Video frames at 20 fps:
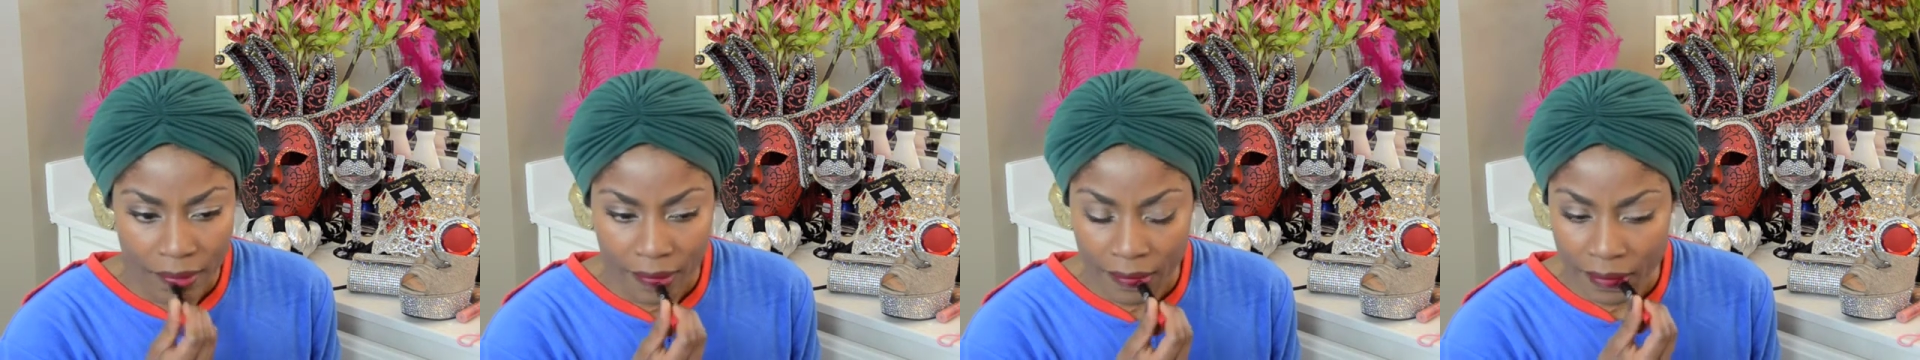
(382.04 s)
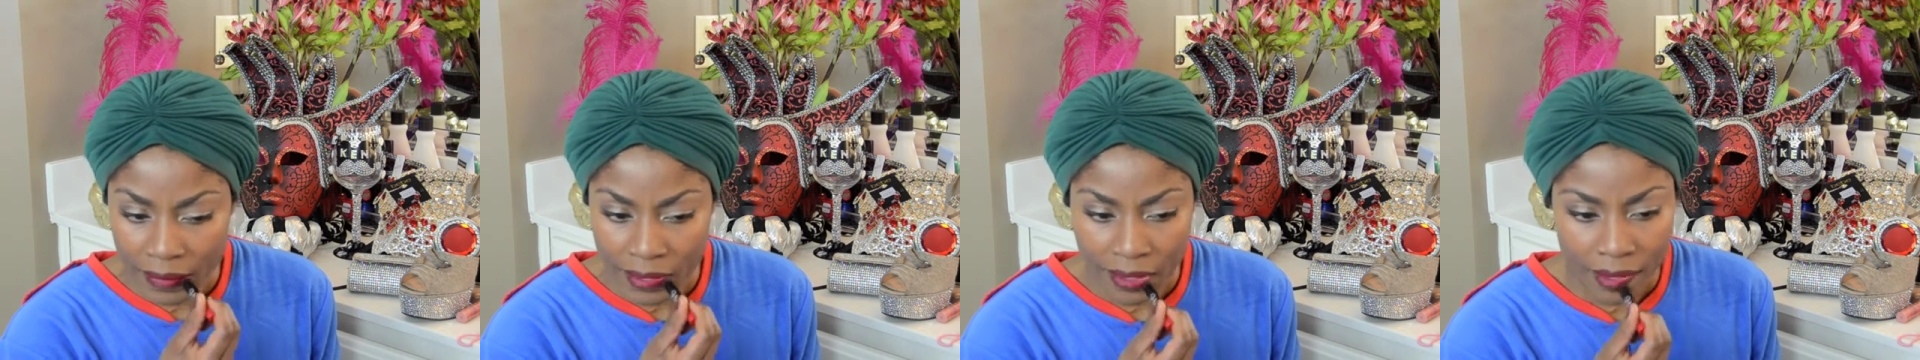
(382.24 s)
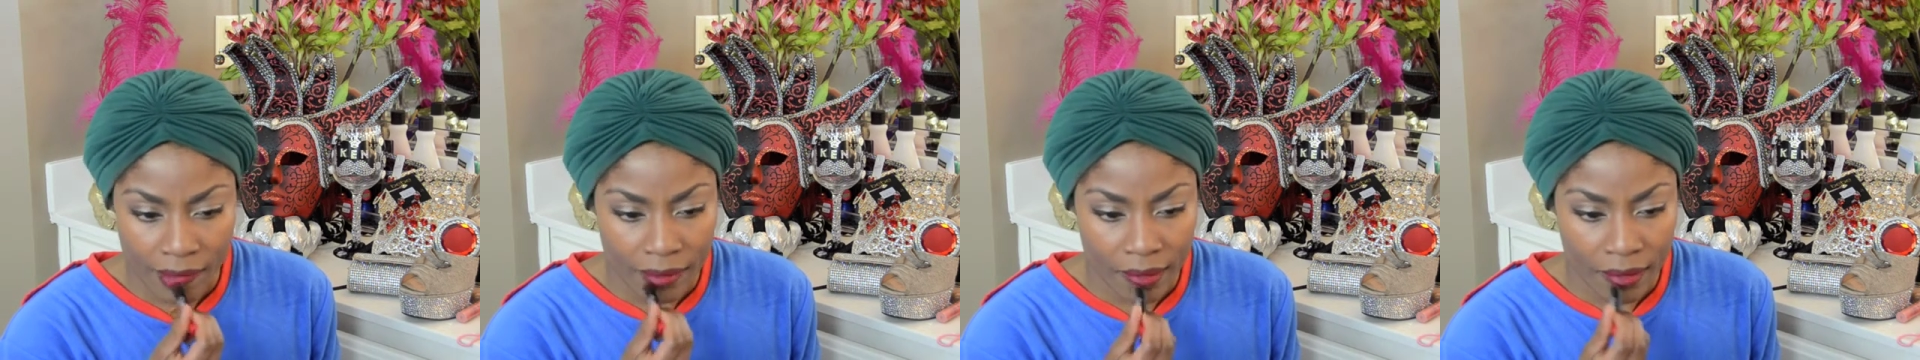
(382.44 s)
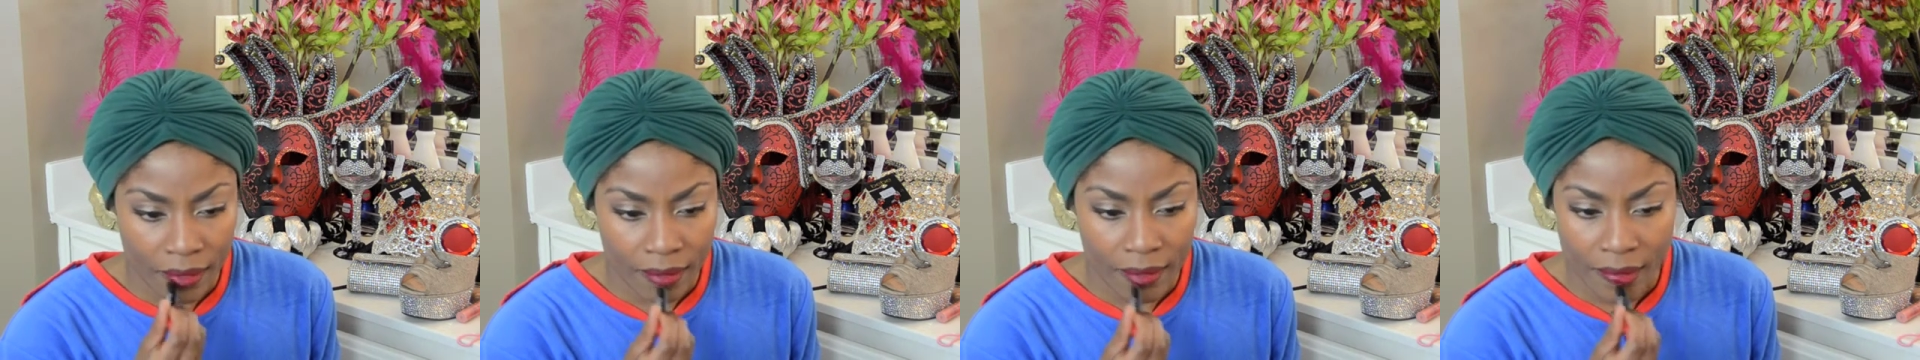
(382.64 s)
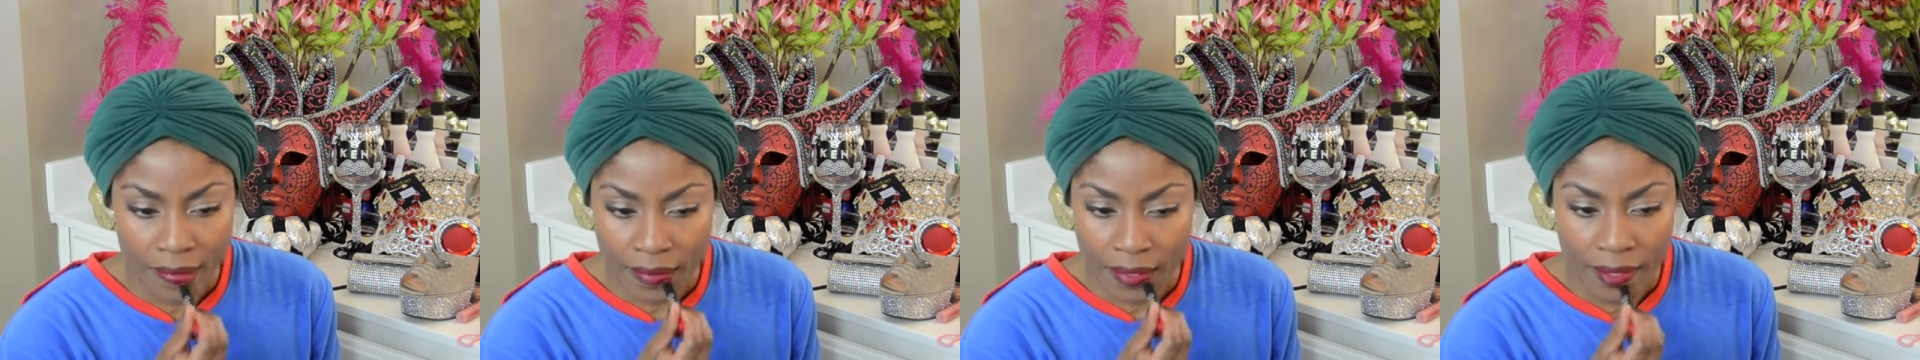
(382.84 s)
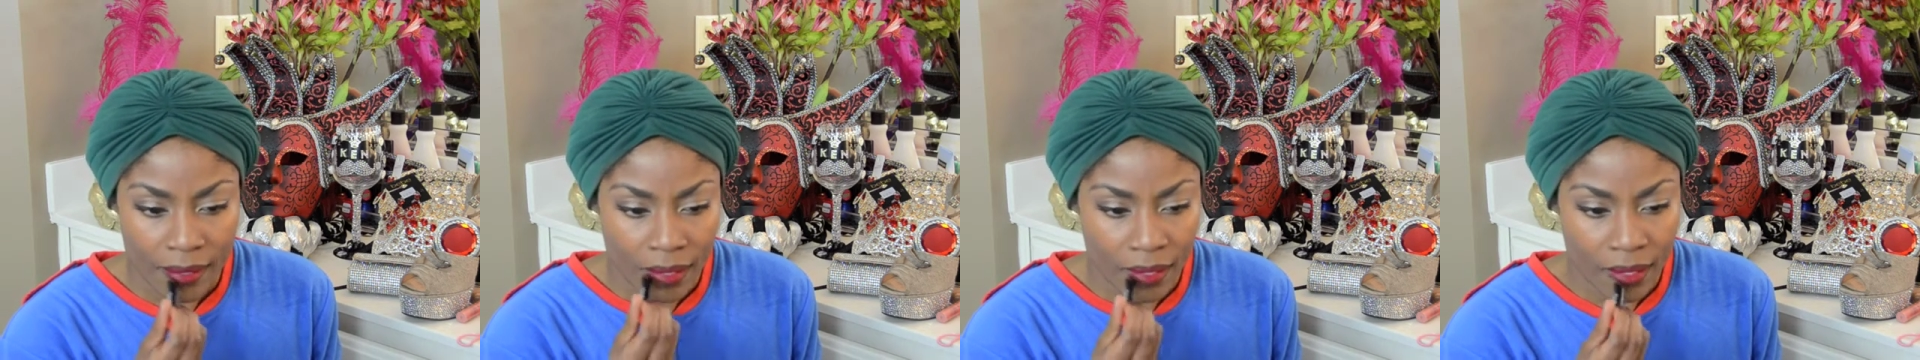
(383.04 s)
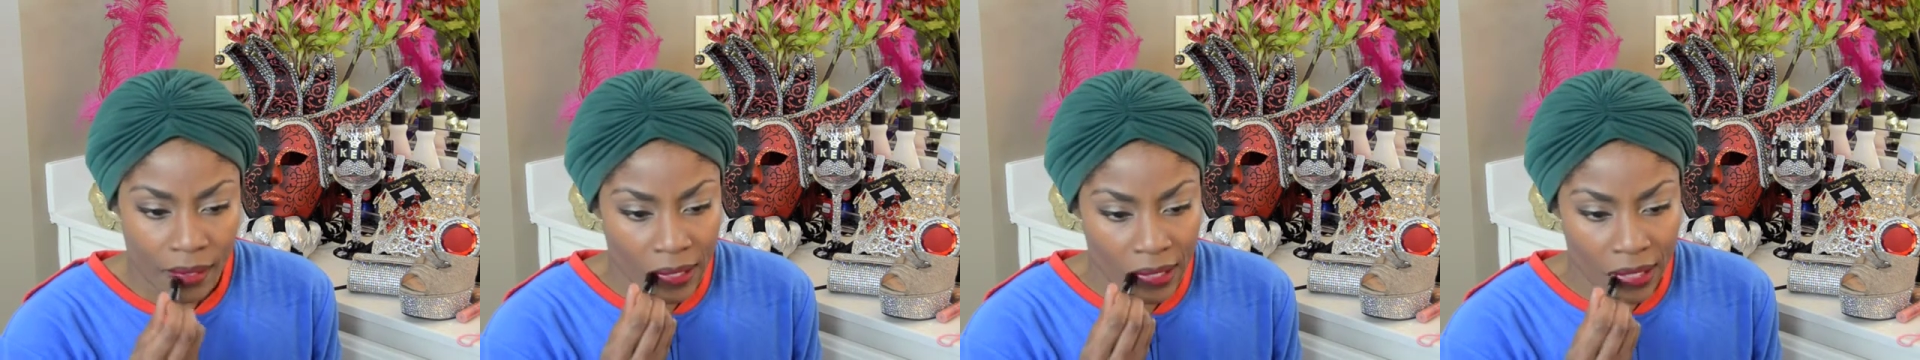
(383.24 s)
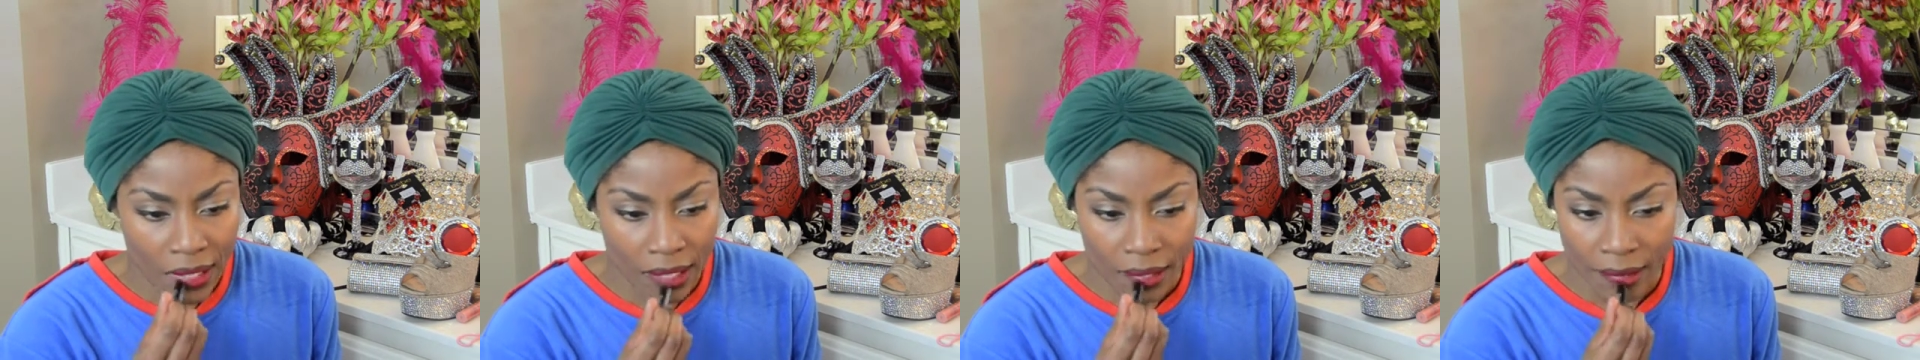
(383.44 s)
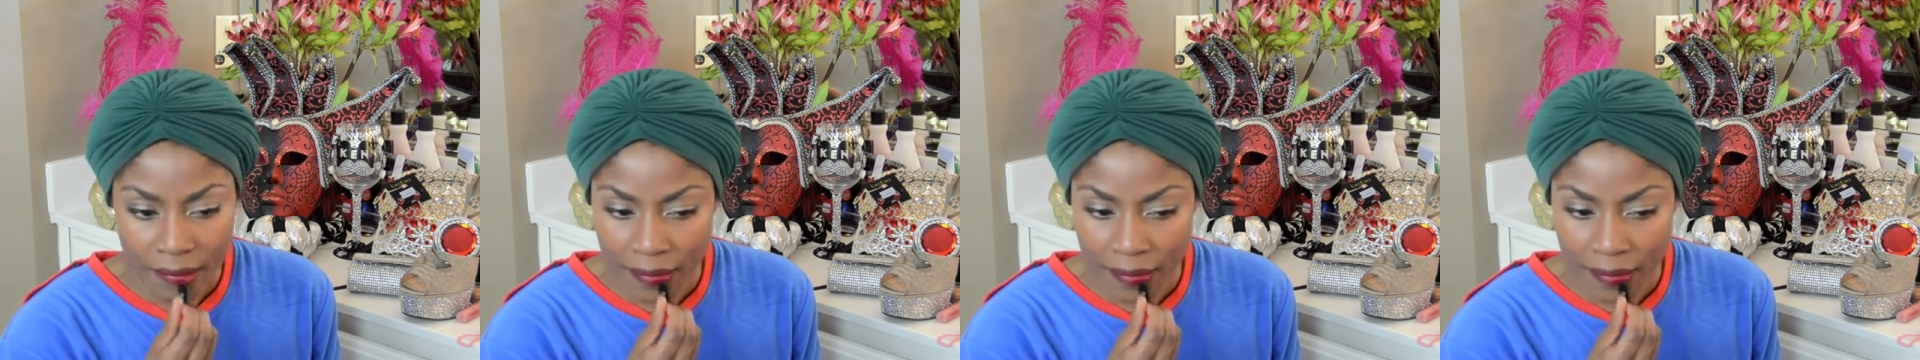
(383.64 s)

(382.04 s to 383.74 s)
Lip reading: And I love this lip color.